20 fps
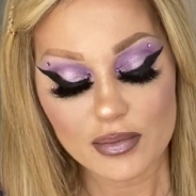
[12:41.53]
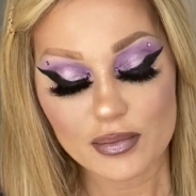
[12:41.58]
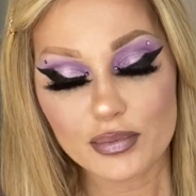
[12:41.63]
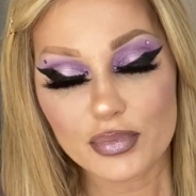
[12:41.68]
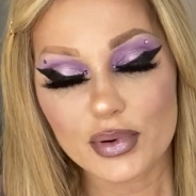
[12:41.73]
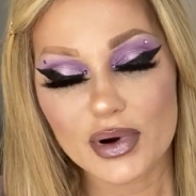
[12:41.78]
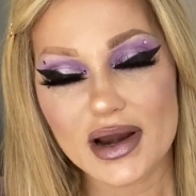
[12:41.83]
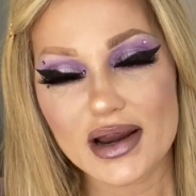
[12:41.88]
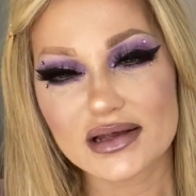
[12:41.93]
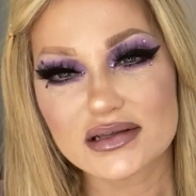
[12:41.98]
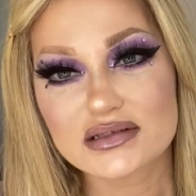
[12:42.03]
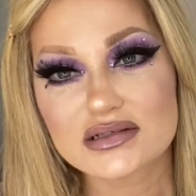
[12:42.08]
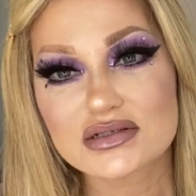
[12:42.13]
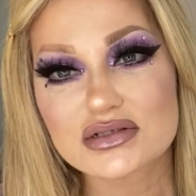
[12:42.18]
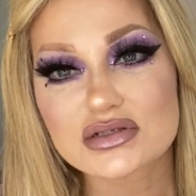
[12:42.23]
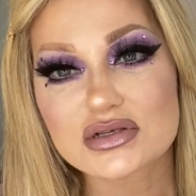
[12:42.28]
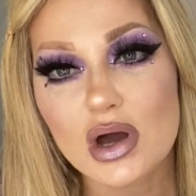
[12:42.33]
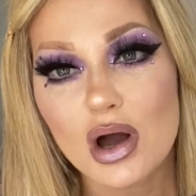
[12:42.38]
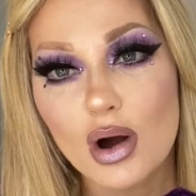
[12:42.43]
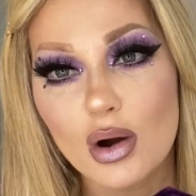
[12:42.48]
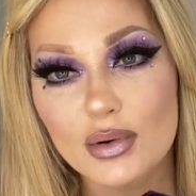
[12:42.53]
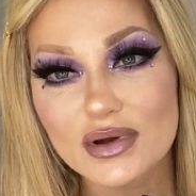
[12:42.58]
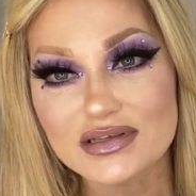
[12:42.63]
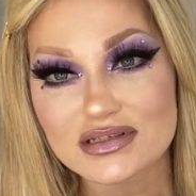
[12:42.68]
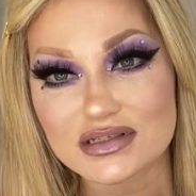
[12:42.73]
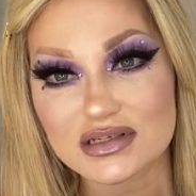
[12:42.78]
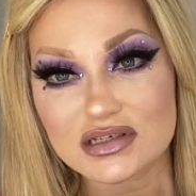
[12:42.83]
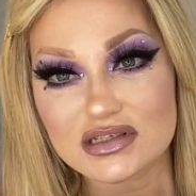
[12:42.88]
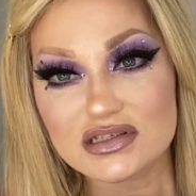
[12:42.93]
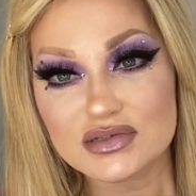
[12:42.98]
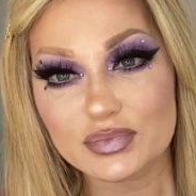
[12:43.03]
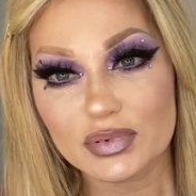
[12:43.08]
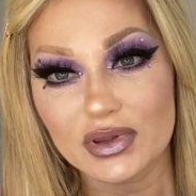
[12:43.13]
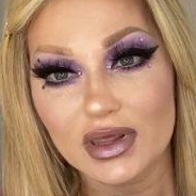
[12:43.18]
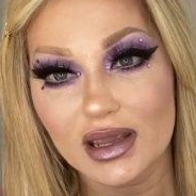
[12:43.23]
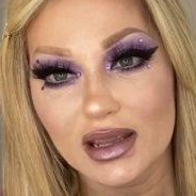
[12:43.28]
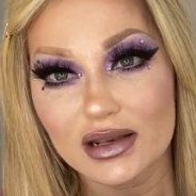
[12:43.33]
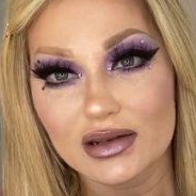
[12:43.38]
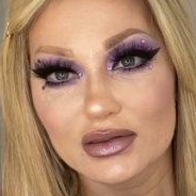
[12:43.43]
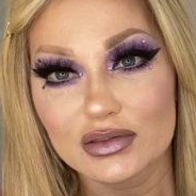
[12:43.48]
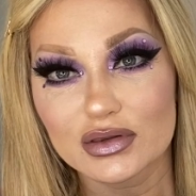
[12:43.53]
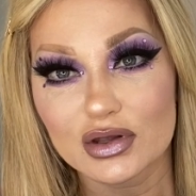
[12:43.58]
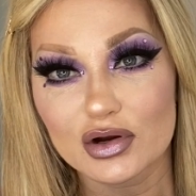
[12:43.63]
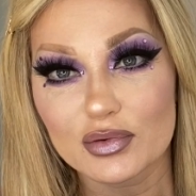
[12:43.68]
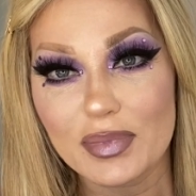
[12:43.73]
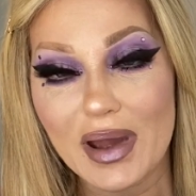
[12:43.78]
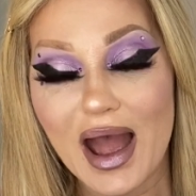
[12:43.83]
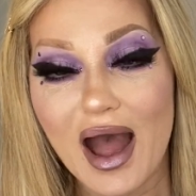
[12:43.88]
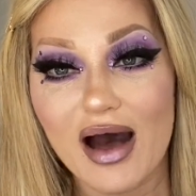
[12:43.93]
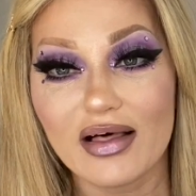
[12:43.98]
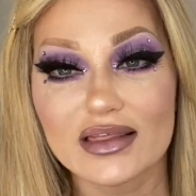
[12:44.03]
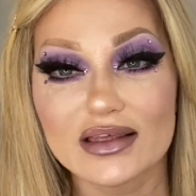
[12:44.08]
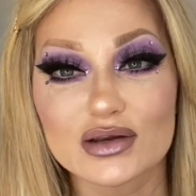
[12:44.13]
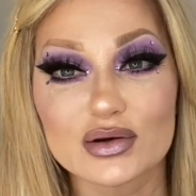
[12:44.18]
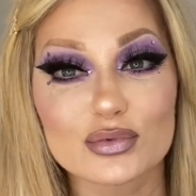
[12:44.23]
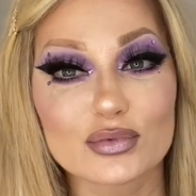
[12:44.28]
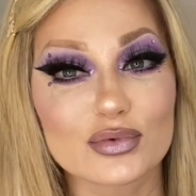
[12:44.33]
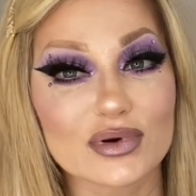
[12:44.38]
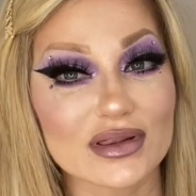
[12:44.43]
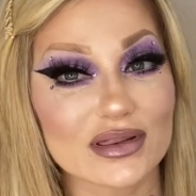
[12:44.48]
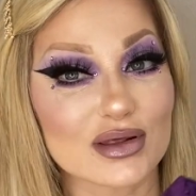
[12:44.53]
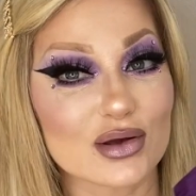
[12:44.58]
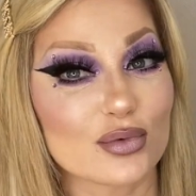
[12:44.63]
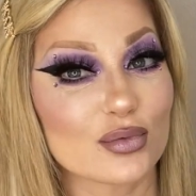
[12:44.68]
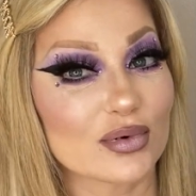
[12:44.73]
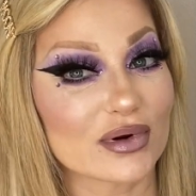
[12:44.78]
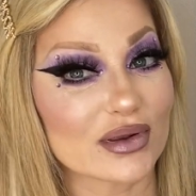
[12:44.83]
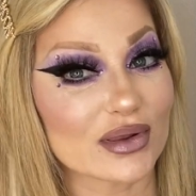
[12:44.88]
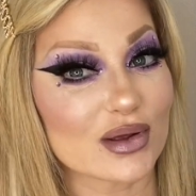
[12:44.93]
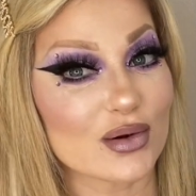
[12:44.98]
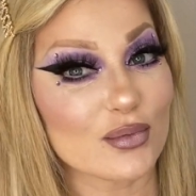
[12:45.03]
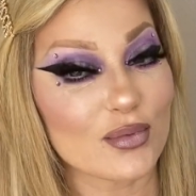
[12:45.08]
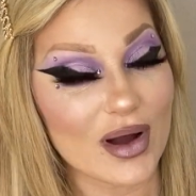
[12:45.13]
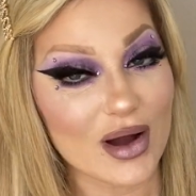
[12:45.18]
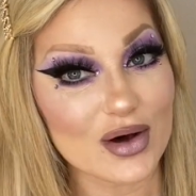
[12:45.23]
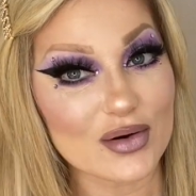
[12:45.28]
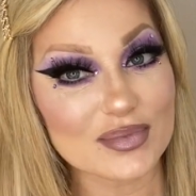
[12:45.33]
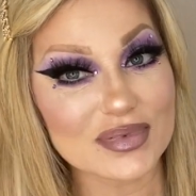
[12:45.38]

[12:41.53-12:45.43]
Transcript: brands always explain their palette really, really well,